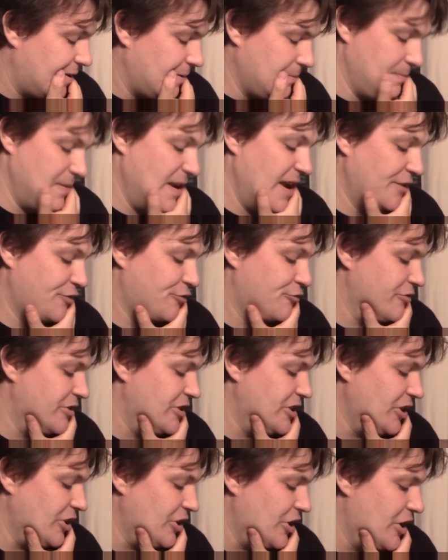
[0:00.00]
extra
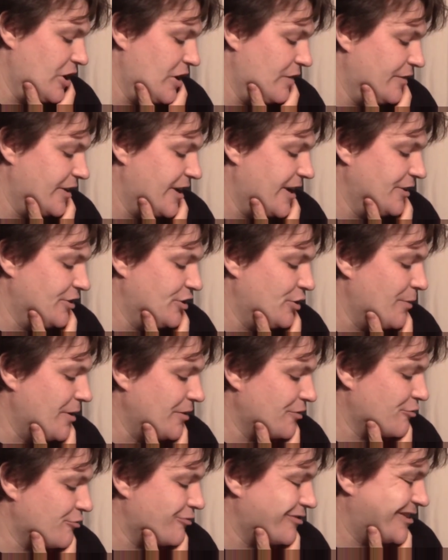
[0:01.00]
in your nerve, you're getting 2
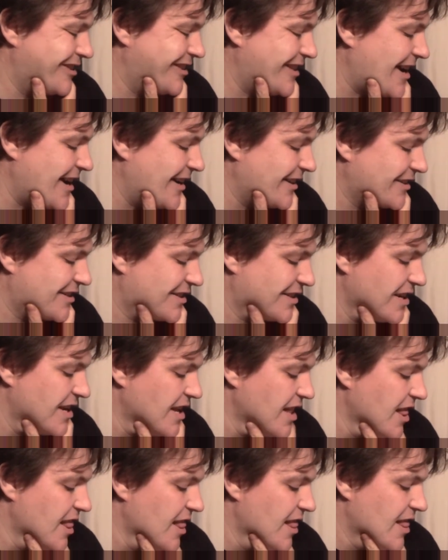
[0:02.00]
extra attacks,
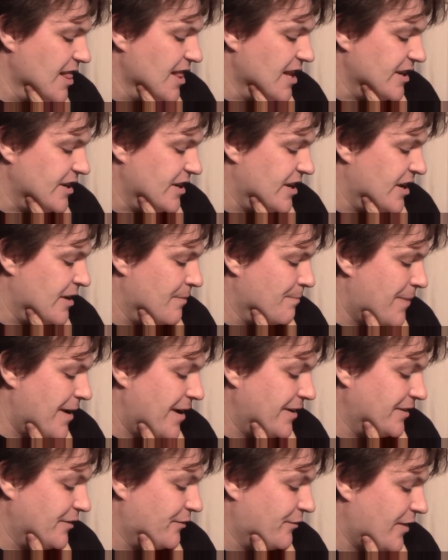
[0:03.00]
yeah,
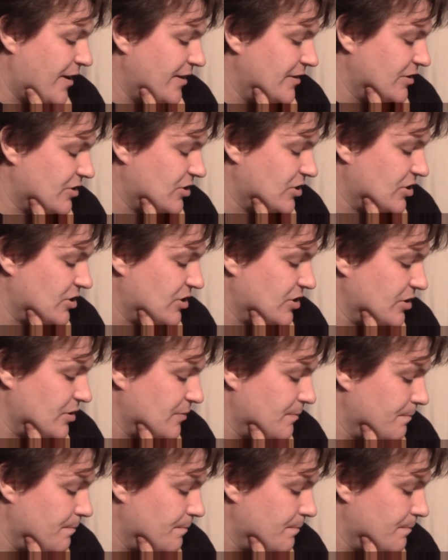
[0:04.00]
better defense